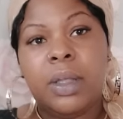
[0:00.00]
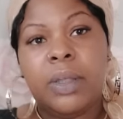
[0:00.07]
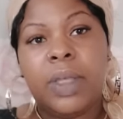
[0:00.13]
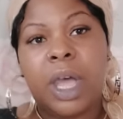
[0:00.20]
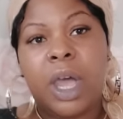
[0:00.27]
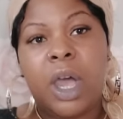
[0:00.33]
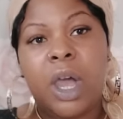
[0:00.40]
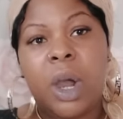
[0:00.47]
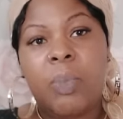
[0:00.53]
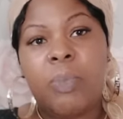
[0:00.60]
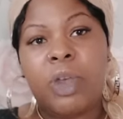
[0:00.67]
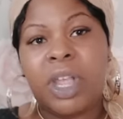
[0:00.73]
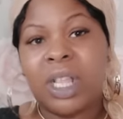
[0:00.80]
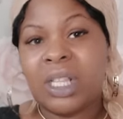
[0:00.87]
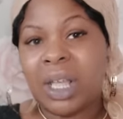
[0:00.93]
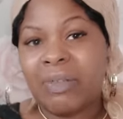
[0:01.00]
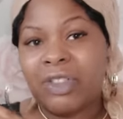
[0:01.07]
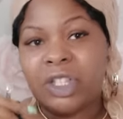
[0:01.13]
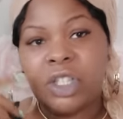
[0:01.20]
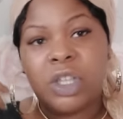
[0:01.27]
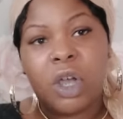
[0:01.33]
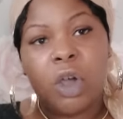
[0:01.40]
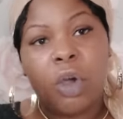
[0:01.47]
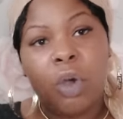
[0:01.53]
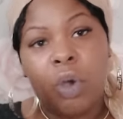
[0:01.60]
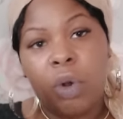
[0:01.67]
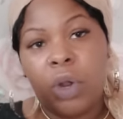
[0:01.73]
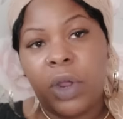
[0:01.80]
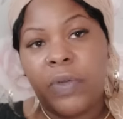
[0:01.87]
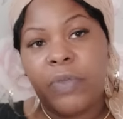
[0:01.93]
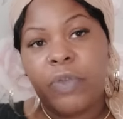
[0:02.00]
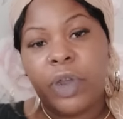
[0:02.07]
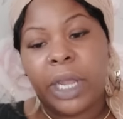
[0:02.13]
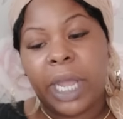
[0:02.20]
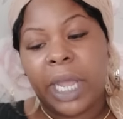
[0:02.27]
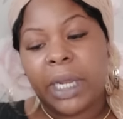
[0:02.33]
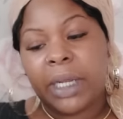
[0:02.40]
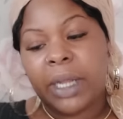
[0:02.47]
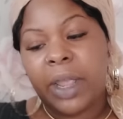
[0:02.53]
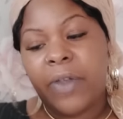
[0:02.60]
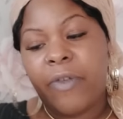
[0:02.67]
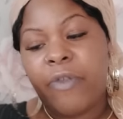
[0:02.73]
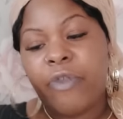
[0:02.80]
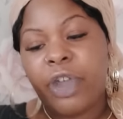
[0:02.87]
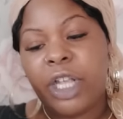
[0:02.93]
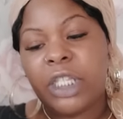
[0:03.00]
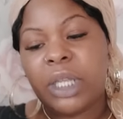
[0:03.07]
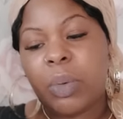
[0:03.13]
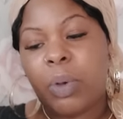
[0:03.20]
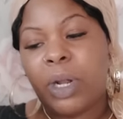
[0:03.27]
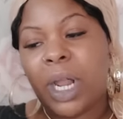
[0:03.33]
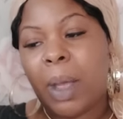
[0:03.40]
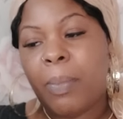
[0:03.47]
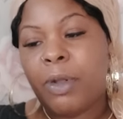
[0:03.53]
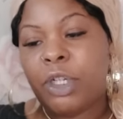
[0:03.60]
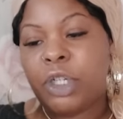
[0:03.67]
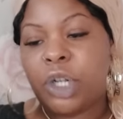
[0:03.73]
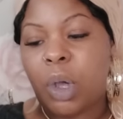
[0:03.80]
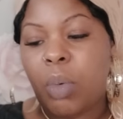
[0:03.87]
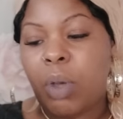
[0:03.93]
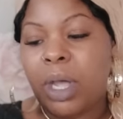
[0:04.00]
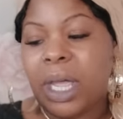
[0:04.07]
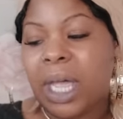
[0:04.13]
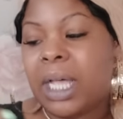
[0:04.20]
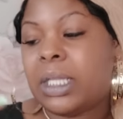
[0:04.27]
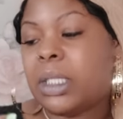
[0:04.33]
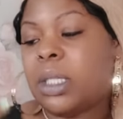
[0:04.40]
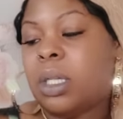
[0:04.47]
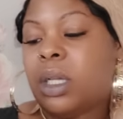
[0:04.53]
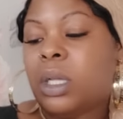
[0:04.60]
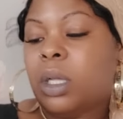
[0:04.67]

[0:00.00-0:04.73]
That heartbreak and having to start all over again. It freaks someone out. But you know what, guys?